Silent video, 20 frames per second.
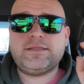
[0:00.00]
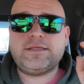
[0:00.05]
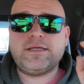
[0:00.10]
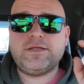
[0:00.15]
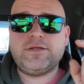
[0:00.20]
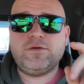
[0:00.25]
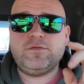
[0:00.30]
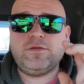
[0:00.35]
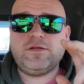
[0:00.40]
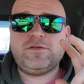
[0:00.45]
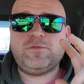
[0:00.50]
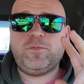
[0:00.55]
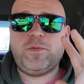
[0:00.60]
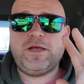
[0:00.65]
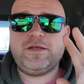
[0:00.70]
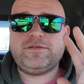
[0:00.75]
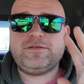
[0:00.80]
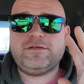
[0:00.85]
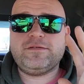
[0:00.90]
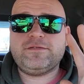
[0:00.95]
to do this
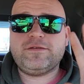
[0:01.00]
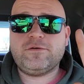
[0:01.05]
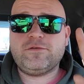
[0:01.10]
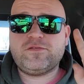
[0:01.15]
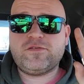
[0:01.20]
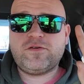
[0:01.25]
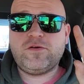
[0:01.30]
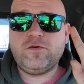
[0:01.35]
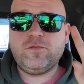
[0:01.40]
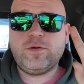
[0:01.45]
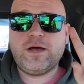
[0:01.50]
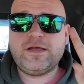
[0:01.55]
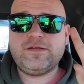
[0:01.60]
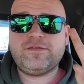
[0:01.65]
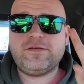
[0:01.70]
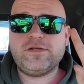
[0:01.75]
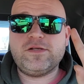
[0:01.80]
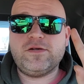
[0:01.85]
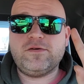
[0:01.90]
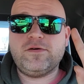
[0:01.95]
business, there's two
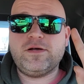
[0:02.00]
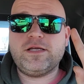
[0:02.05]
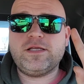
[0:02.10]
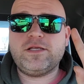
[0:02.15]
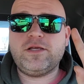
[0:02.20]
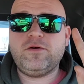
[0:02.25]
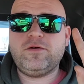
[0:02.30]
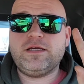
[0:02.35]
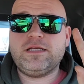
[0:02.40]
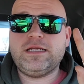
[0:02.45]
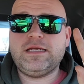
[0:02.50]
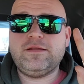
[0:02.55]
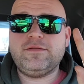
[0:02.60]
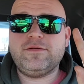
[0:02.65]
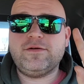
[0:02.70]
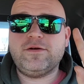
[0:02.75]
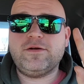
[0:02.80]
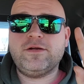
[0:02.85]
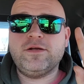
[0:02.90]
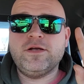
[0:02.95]
ways to do it. You can
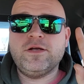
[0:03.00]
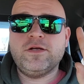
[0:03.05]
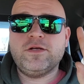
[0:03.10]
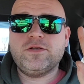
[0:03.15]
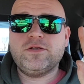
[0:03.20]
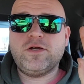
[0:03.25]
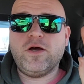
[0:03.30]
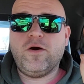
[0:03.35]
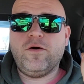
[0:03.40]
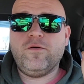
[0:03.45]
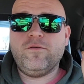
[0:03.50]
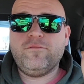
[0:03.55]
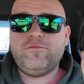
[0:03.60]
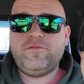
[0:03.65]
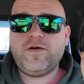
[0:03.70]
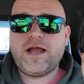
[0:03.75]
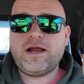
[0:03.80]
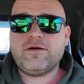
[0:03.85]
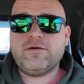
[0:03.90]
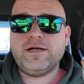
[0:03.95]
either go
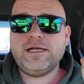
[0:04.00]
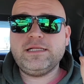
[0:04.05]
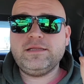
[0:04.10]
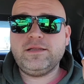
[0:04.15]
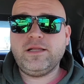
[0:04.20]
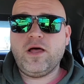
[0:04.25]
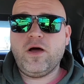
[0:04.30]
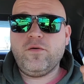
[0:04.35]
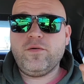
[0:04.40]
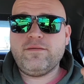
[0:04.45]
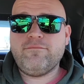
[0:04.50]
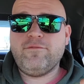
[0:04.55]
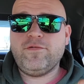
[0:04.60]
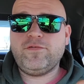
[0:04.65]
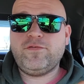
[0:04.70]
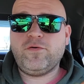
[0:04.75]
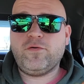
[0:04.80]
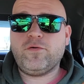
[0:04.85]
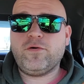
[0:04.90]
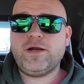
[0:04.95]
very low
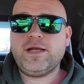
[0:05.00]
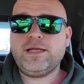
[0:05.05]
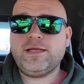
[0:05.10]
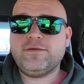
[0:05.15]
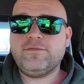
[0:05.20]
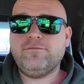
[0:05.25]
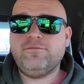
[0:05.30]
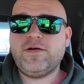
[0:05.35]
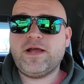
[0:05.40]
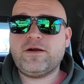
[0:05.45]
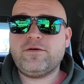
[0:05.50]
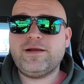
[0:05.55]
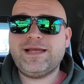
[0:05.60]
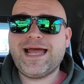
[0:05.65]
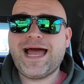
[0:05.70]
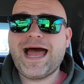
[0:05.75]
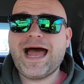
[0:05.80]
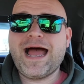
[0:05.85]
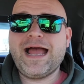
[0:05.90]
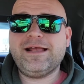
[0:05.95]
inventory, very
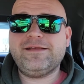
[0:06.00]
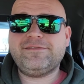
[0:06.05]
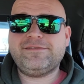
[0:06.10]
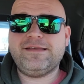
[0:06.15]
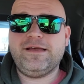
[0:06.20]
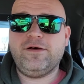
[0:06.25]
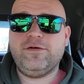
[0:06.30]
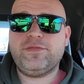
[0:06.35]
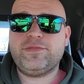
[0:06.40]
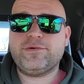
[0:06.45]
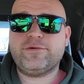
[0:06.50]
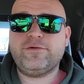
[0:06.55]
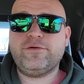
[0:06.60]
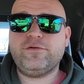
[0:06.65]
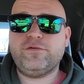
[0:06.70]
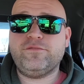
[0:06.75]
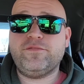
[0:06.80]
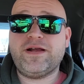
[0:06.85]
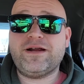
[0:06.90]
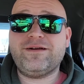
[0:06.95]
high sell
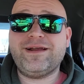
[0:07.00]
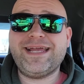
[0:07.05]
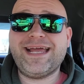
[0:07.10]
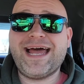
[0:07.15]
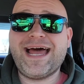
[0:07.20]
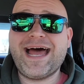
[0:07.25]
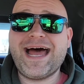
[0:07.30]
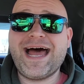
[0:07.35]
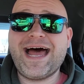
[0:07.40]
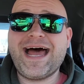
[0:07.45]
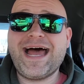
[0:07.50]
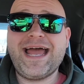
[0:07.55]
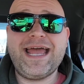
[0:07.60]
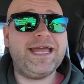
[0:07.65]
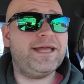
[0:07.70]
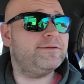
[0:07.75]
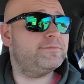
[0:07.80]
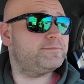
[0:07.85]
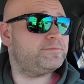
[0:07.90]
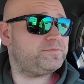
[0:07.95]
through, very
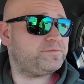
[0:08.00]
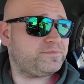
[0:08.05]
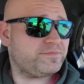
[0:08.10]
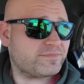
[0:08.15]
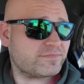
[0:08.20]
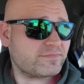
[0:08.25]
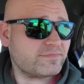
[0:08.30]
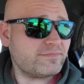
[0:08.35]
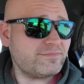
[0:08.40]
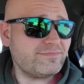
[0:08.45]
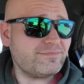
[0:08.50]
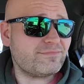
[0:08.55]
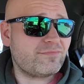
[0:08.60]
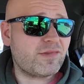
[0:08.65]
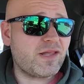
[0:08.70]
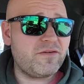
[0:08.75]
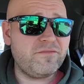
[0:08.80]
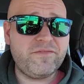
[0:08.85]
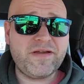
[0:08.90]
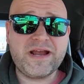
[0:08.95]
high
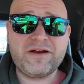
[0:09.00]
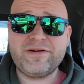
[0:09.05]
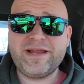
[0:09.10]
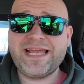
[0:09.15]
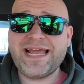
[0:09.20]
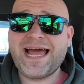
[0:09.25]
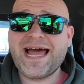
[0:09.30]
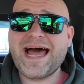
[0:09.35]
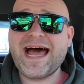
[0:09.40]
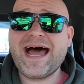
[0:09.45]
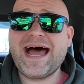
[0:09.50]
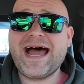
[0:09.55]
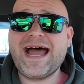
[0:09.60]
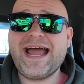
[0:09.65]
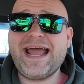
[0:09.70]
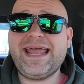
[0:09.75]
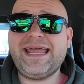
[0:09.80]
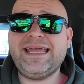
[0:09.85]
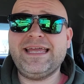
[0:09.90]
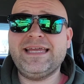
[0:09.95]
very
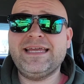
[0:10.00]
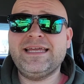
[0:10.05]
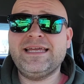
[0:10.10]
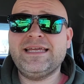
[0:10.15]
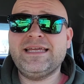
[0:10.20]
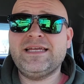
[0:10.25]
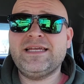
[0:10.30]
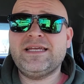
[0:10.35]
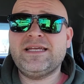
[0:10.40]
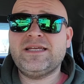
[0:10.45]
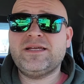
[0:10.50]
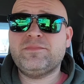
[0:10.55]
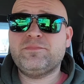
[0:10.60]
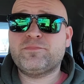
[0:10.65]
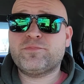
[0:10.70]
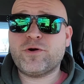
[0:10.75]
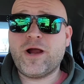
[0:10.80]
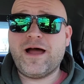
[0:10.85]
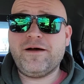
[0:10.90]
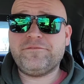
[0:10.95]
high
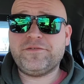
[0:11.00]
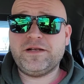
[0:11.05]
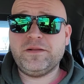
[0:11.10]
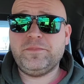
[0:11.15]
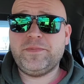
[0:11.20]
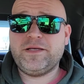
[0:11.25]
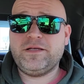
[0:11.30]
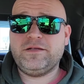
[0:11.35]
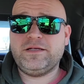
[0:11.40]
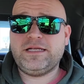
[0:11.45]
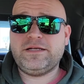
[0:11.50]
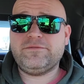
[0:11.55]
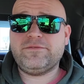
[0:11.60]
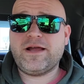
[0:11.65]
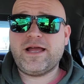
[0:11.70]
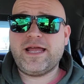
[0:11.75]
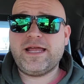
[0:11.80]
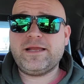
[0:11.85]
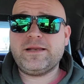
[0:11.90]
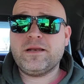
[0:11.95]
profitability,
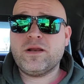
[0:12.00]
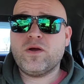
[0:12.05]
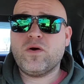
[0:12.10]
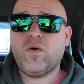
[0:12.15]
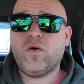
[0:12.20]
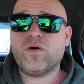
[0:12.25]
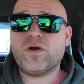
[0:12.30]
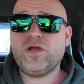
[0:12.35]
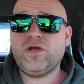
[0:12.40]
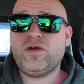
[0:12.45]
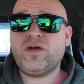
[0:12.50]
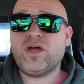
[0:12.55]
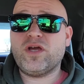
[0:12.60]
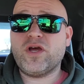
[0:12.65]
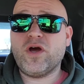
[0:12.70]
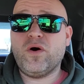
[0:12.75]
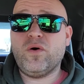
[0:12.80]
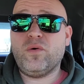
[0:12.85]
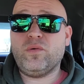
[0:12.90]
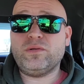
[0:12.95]
right? Or you can
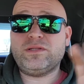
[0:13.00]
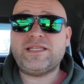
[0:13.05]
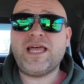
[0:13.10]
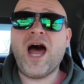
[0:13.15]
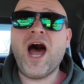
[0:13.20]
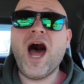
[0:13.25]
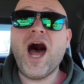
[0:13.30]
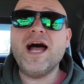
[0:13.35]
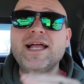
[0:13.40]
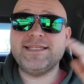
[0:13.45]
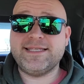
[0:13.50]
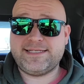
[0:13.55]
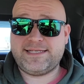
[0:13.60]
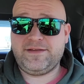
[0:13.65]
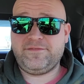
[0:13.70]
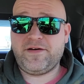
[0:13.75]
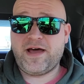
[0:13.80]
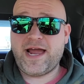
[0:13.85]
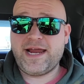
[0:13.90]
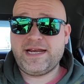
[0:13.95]
go tons
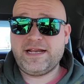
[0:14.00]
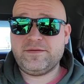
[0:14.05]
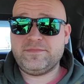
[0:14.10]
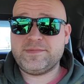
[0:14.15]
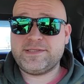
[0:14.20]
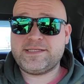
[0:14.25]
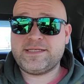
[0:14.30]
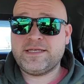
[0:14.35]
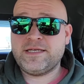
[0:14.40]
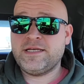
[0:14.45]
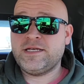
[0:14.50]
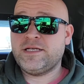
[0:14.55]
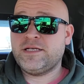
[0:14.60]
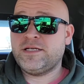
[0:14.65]
of items,